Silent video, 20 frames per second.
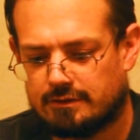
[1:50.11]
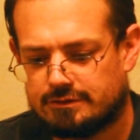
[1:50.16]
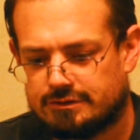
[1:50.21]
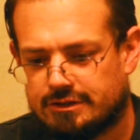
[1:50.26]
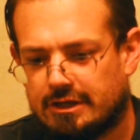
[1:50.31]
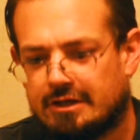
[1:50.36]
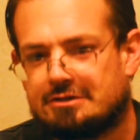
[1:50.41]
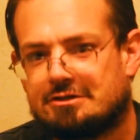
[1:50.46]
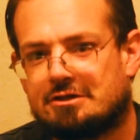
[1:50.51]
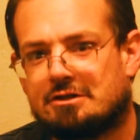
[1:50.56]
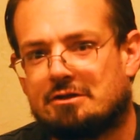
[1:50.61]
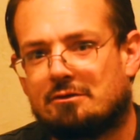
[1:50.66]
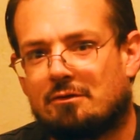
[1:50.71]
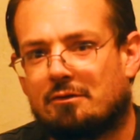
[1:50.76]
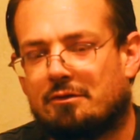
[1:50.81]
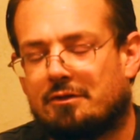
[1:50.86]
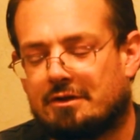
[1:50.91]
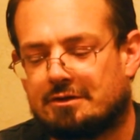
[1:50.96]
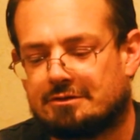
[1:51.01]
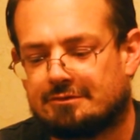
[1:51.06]
changing little
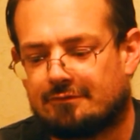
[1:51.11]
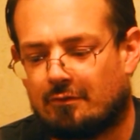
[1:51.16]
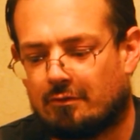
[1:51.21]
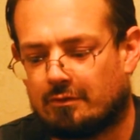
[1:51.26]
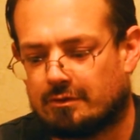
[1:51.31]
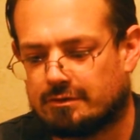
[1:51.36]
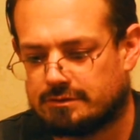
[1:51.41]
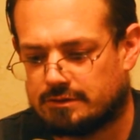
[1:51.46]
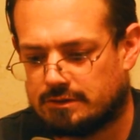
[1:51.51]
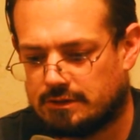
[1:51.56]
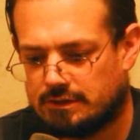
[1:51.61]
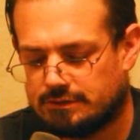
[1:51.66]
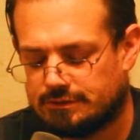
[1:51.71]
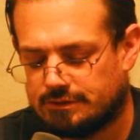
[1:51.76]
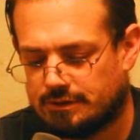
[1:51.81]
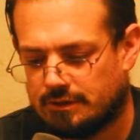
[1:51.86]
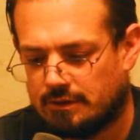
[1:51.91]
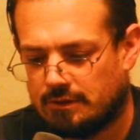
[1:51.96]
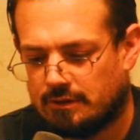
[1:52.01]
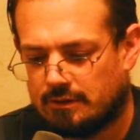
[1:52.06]
things, of course, in
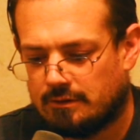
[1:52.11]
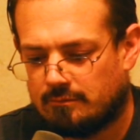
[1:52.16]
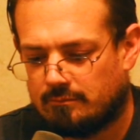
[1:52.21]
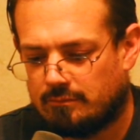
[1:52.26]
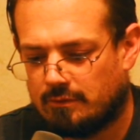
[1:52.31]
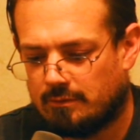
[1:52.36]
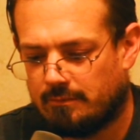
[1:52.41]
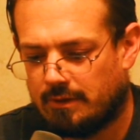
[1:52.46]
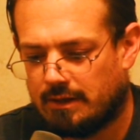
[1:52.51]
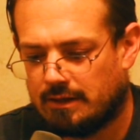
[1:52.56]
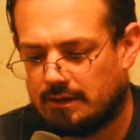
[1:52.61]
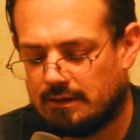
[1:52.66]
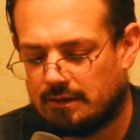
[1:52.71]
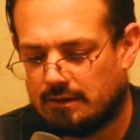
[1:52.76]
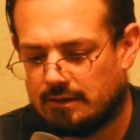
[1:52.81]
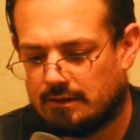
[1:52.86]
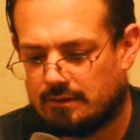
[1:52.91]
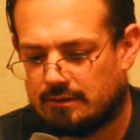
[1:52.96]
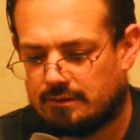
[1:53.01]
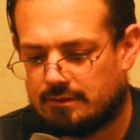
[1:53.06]
each, but mainly
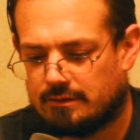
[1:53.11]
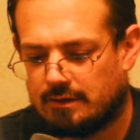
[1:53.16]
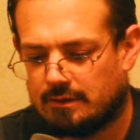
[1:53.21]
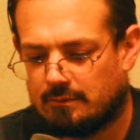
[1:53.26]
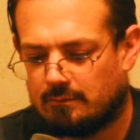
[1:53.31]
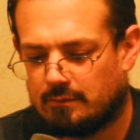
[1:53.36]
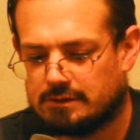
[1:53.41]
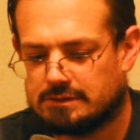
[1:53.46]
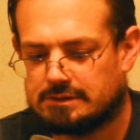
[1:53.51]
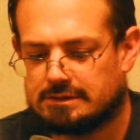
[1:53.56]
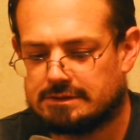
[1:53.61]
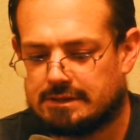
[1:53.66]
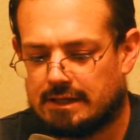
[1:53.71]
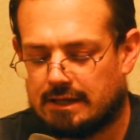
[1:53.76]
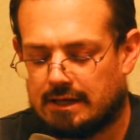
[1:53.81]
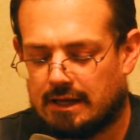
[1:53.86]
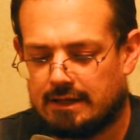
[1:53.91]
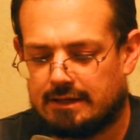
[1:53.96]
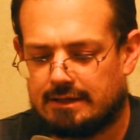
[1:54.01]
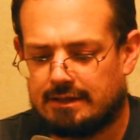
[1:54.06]
the thing is
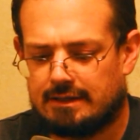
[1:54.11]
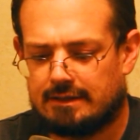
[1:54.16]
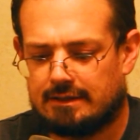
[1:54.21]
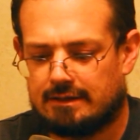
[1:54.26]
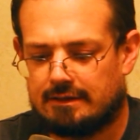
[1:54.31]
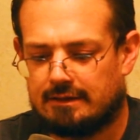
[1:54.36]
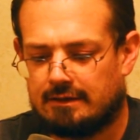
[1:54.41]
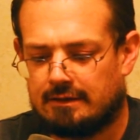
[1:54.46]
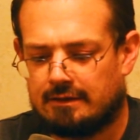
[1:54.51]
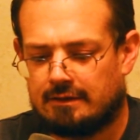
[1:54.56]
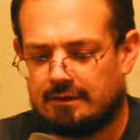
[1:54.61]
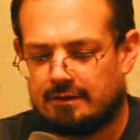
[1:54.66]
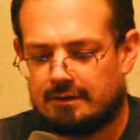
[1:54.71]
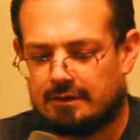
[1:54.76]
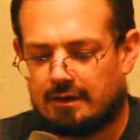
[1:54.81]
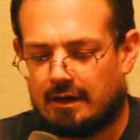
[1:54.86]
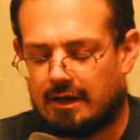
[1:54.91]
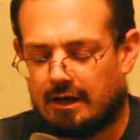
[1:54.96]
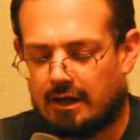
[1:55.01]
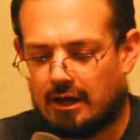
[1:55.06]
that I didn't
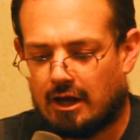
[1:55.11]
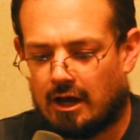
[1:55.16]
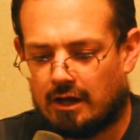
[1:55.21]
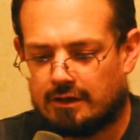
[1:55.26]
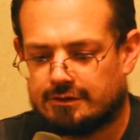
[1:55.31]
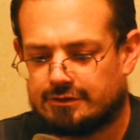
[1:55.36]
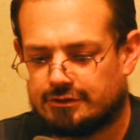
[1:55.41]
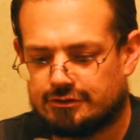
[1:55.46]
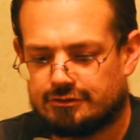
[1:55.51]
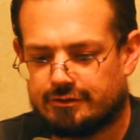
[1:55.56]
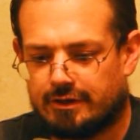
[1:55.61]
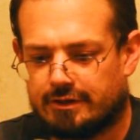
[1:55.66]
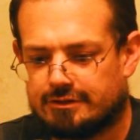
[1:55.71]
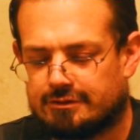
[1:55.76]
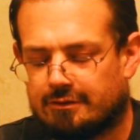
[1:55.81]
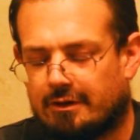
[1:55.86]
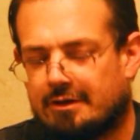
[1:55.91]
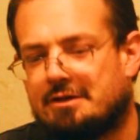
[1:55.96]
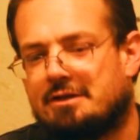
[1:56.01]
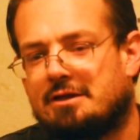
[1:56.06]
kind of concentrate.
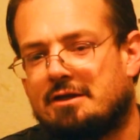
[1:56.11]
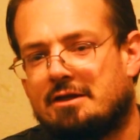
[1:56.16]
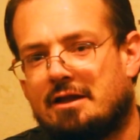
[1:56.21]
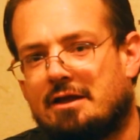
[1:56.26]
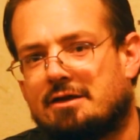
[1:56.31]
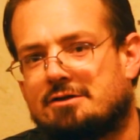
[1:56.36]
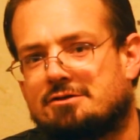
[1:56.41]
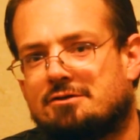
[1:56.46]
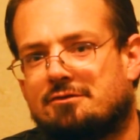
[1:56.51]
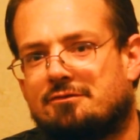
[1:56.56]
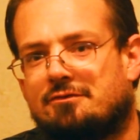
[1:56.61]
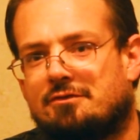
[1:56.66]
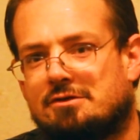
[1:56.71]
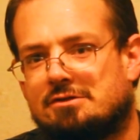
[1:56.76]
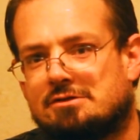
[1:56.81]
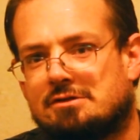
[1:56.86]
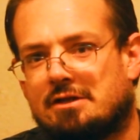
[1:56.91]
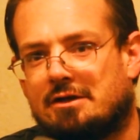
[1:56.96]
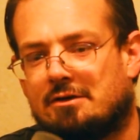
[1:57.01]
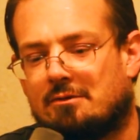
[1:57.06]
So I did extra
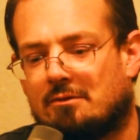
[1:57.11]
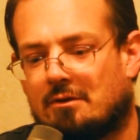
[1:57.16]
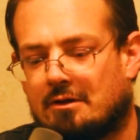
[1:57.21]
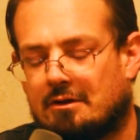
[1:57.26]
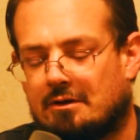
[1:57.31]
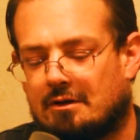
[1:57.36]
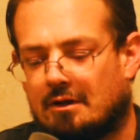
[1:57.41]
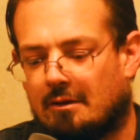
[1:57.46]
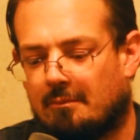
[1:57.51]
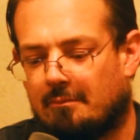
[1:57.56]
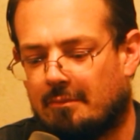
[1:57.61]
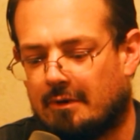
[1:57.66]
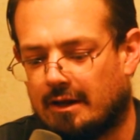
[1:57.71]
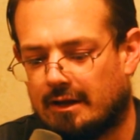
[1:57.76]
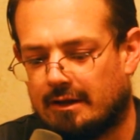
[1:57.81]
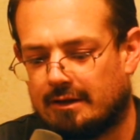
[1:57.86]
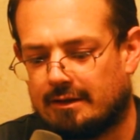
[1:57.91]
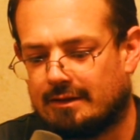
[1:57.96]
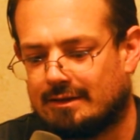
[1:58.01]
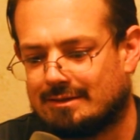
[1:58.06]
footage later on,
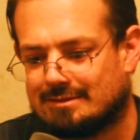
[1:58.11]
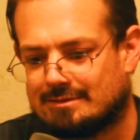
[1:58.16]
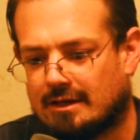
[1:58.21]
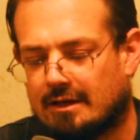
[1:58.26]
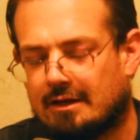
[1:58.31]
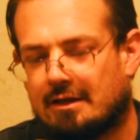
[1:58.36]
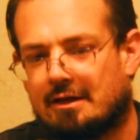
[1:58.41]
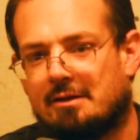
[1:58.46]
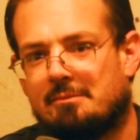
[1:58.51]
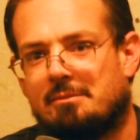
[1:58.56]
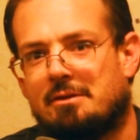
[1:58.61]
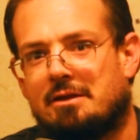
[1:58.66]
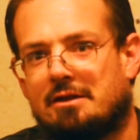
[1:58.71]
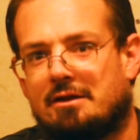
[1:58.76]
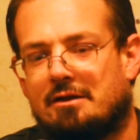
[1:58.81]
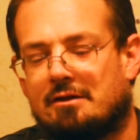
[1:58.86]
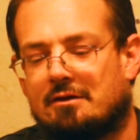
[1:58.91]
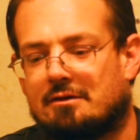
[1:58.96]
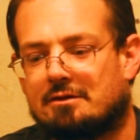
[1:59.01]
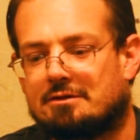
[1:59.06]
but it's not going to be in
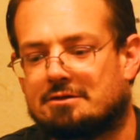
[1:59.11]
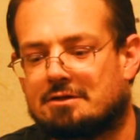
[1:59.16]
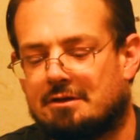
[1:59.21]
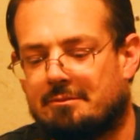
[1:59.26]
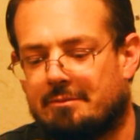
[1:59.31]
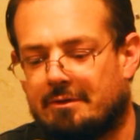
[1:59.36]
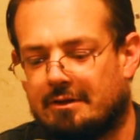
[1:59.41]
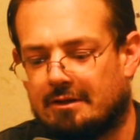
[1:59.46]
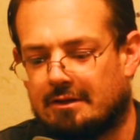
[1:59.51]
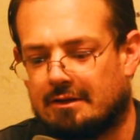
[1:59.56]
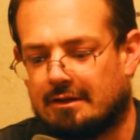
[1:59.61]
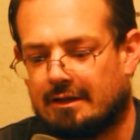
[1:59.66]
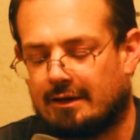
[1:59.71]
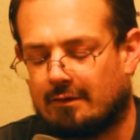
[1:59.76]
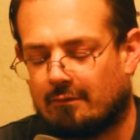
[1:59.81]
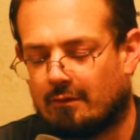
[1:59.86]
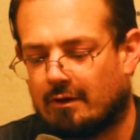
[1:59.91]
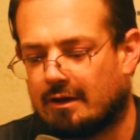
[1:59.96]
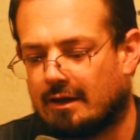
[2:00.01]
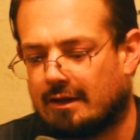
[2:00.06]
here. It's going to be
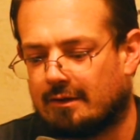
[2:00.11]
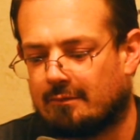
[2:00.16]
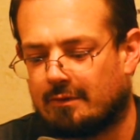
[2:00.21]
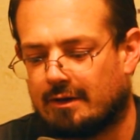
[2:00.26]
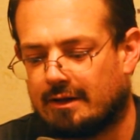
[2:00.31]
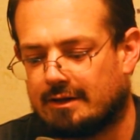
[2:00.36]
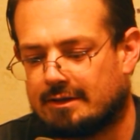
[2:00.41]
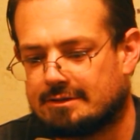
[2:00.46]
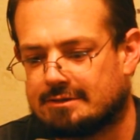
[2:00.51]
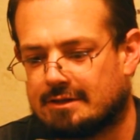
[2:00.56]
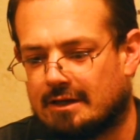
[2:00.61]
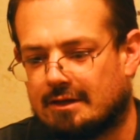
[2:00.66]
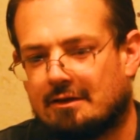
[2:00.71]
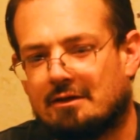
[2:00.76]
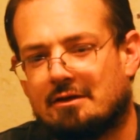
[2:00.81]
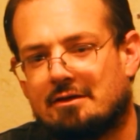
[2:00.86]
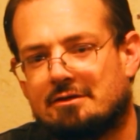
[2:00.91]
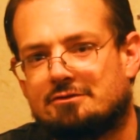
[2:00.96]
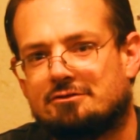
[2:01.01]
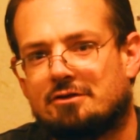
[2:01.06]
later on, like when I decide
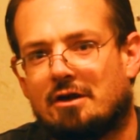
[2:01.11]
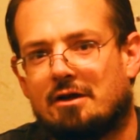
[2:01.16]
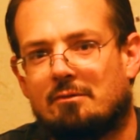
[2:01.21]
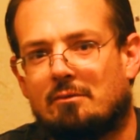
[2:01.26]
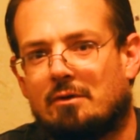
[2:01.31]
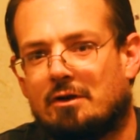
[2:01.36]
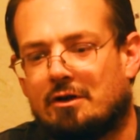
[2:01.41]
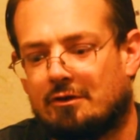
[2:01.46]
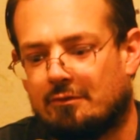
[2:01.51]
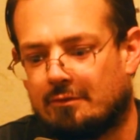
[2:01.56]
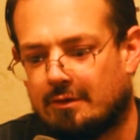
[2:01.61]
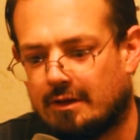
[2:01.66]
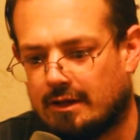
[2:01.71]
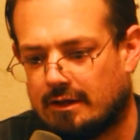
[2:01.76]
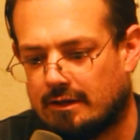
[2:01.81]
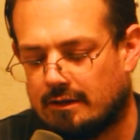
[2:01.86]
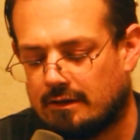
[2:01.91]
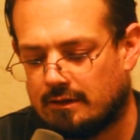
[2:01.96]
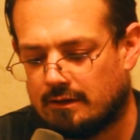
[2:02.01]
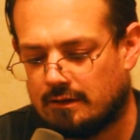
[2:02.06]
to try it and want to do it
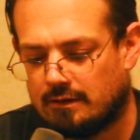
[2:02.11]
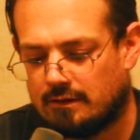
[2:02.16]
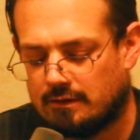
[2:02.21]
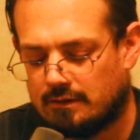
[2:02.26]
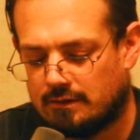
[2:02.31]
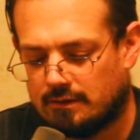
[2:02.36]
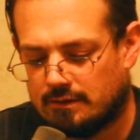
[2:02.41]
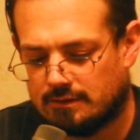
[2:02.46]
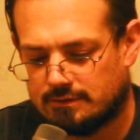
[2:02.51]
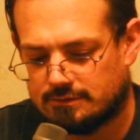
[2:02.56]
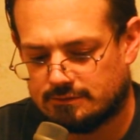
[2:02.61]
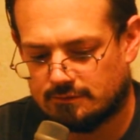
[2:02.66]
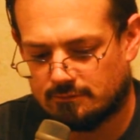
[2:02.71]
again. And